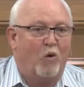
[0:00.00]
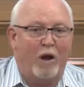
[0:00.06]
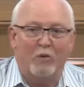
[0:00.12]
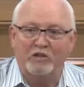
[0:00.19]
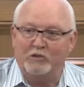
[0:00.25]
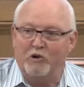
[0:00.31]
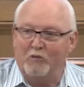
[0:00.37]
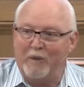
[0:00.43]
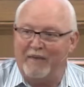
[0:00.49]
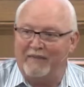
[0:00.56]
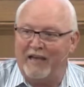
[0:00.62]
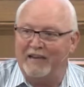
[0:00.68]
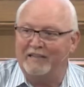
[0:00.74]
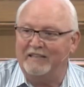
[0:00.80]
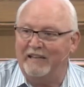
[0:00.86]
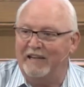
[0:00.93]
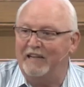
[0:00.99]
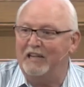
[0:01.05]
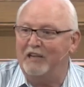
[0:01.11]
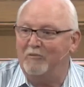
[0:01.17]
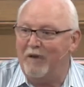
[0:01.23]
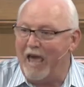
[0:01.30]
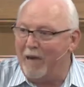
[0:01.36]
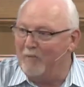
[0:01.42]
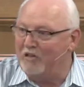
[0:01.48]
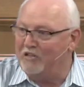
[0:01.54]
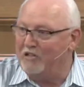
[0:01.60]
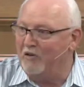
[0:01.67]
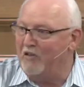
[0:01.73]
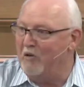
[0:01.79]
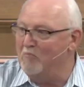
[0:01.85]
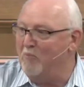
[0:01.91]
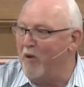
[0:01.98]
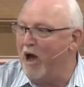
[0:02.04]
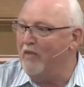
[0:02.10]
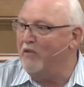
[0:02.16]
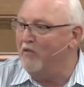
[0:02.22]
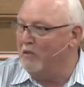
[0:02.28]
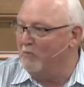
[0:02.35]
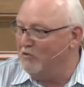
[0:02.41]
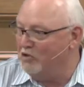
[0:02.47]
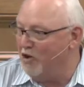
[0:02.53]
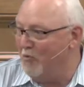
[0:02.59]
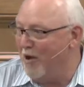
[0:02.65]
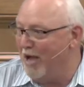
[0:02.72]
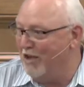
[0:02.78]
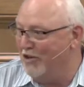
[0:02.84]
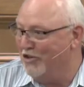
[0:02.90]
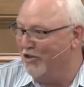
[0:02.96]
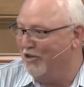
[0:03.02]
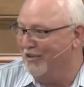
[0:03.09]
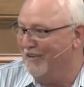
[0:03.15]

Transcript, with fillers: What was there about that Ten Commandments there that bothered them so much?